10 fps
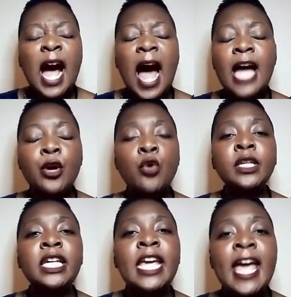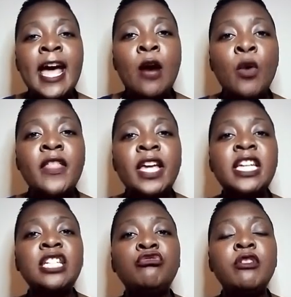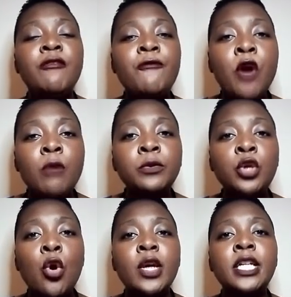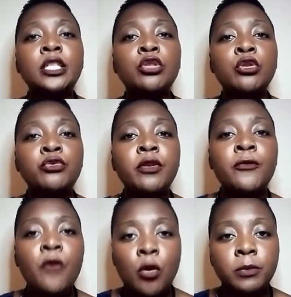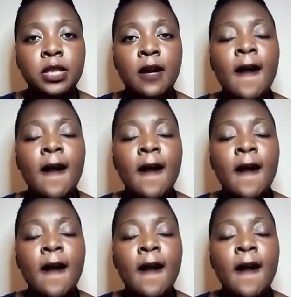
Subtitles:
I don't care whether he is reformed or he is not reformed.